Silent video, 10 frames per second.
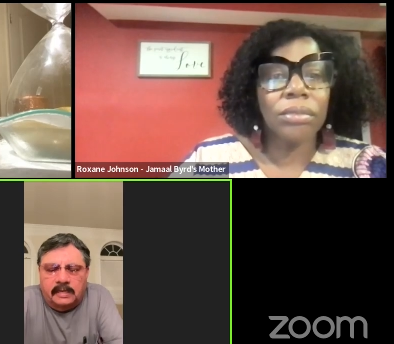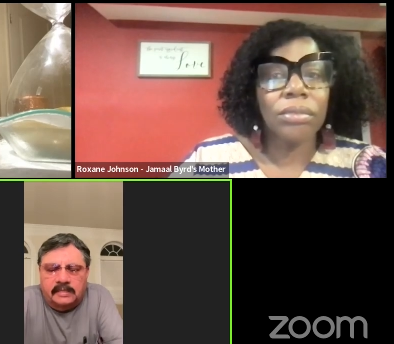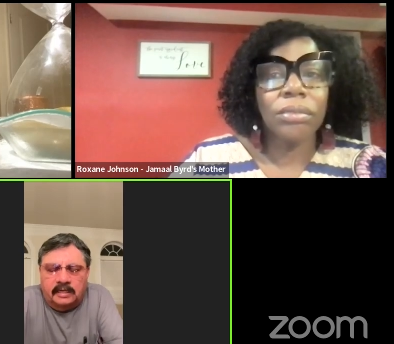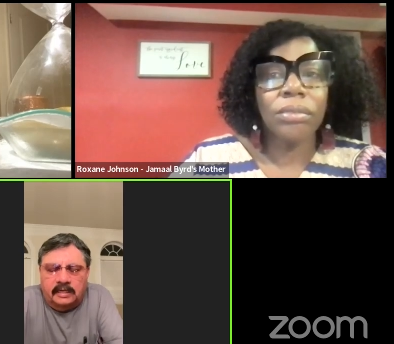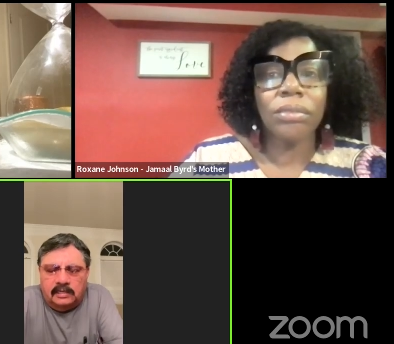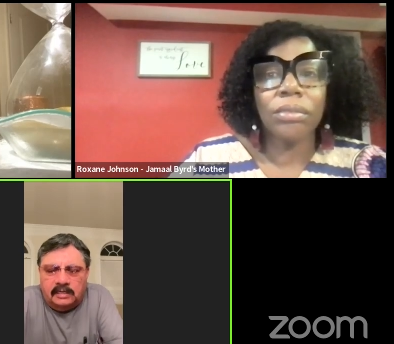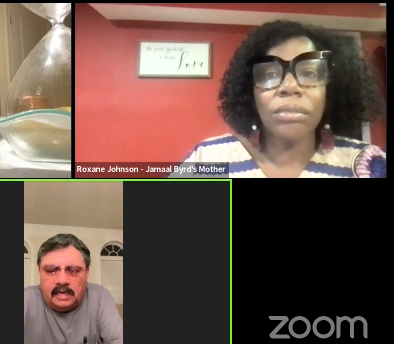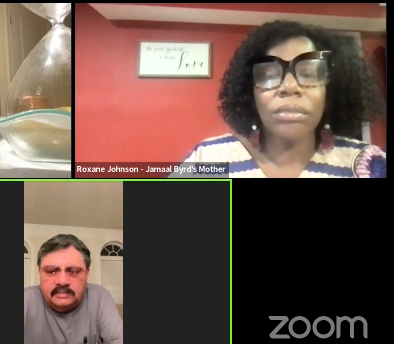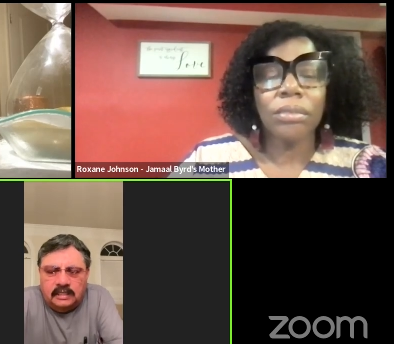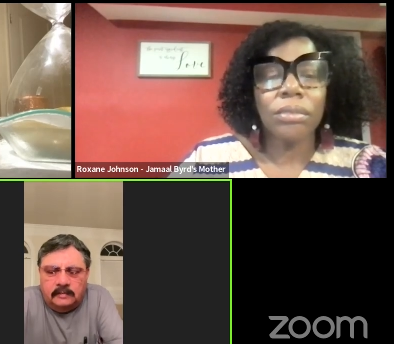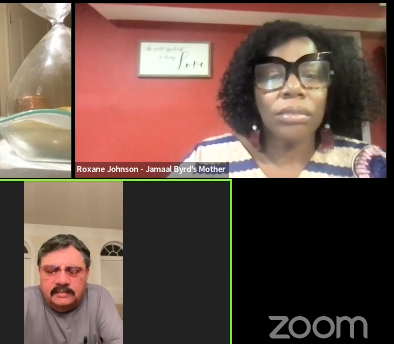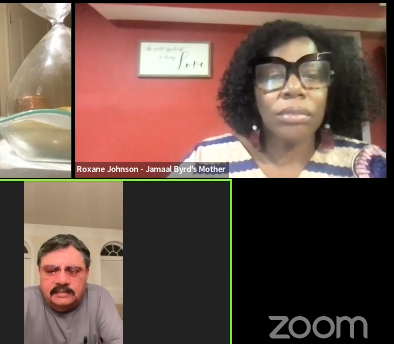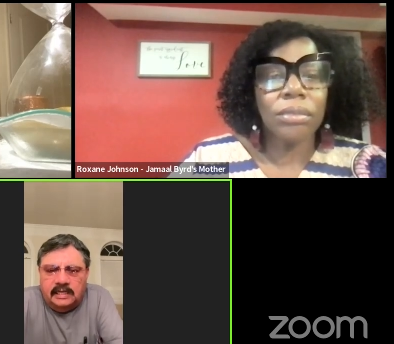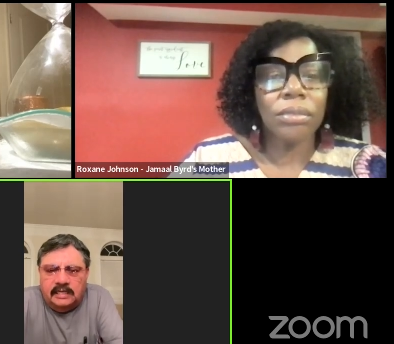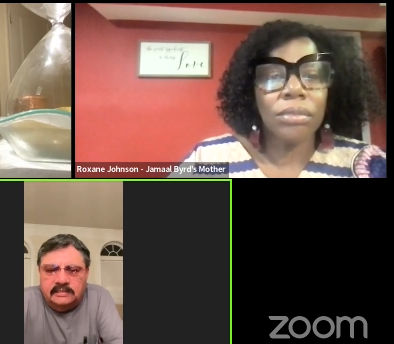Speaker 1: I think her last name
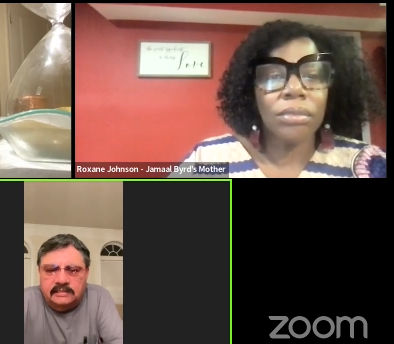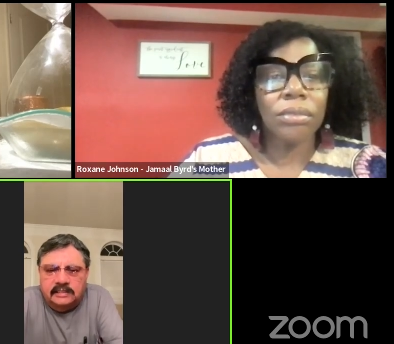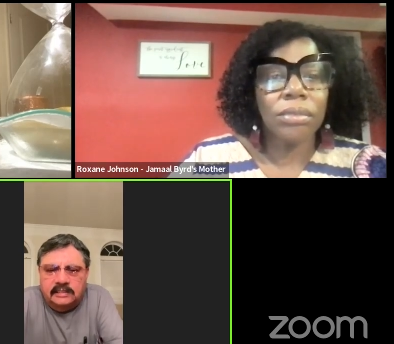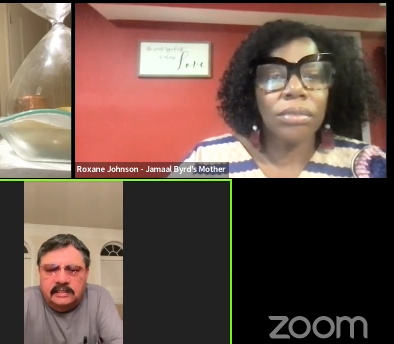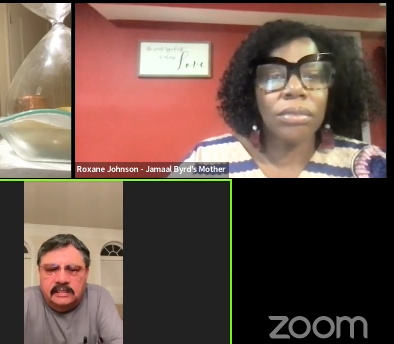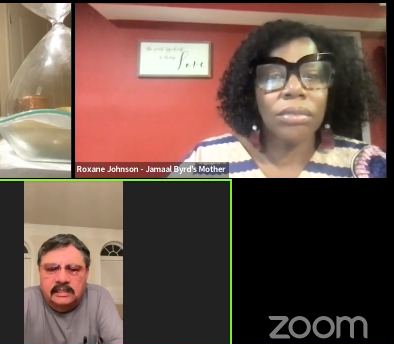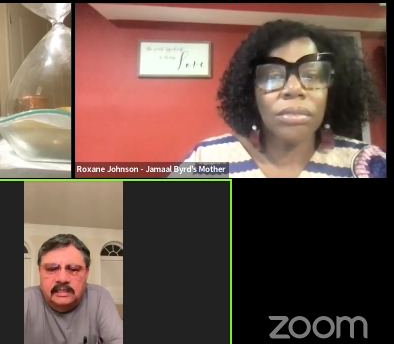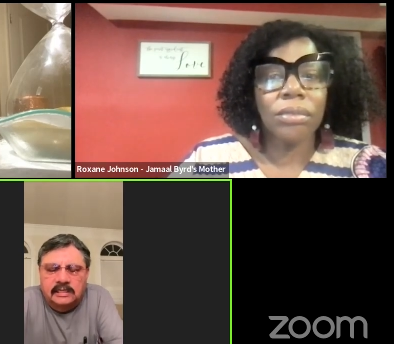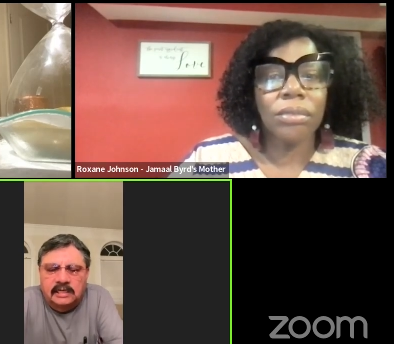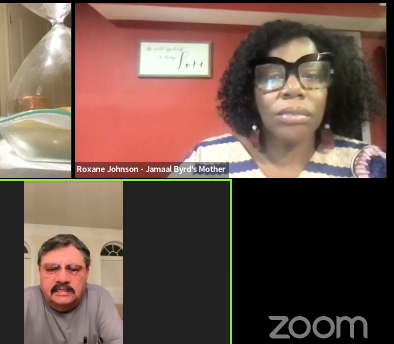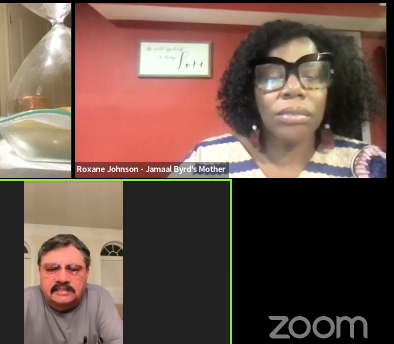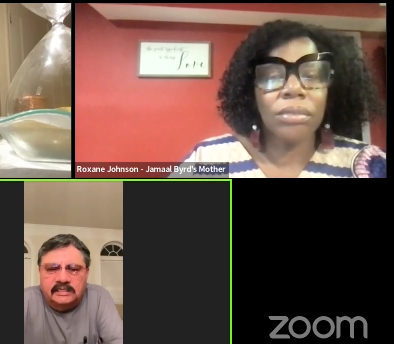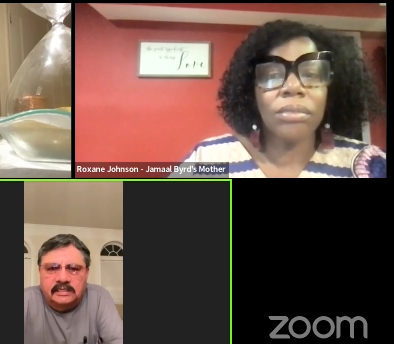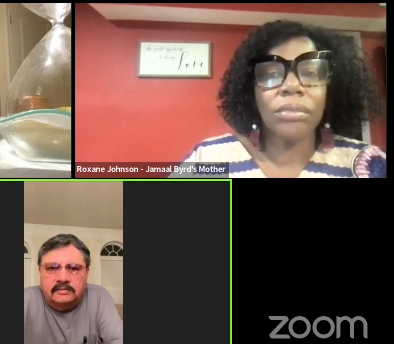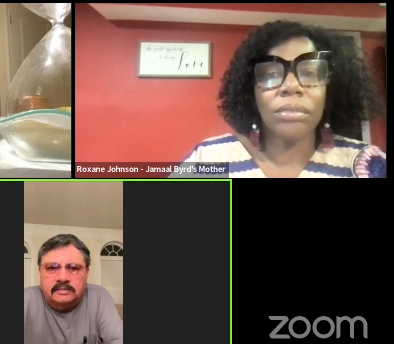is Lacey,
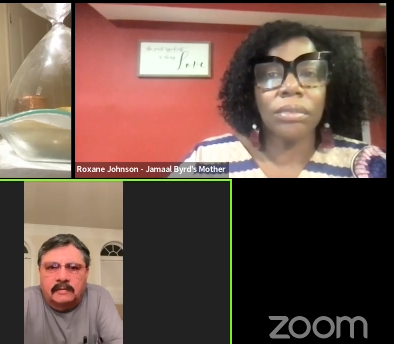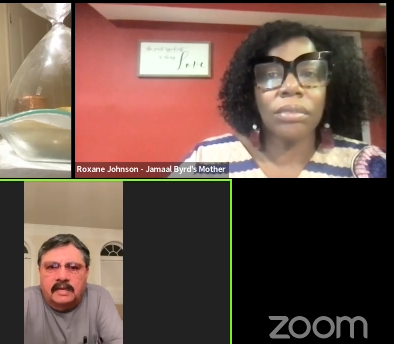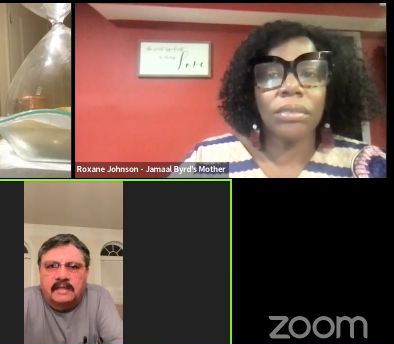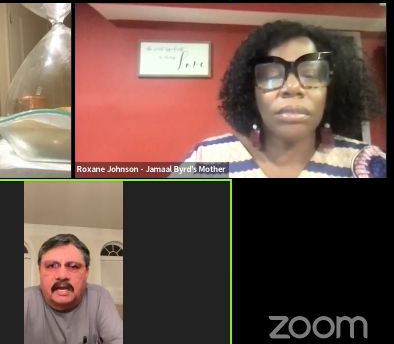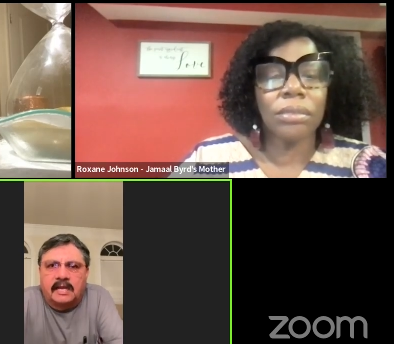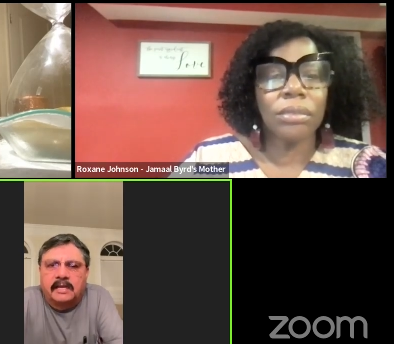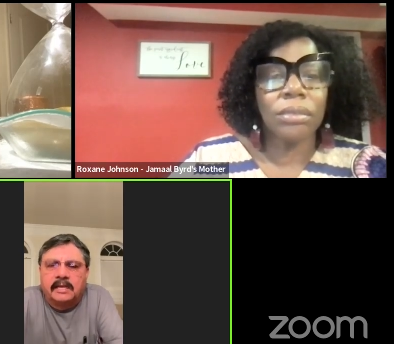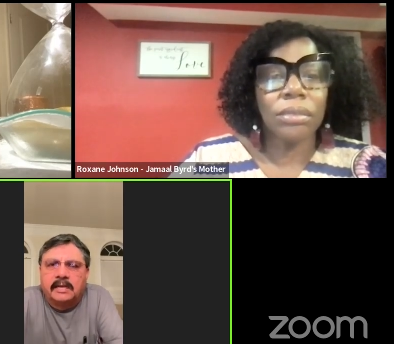Lacey or something like that.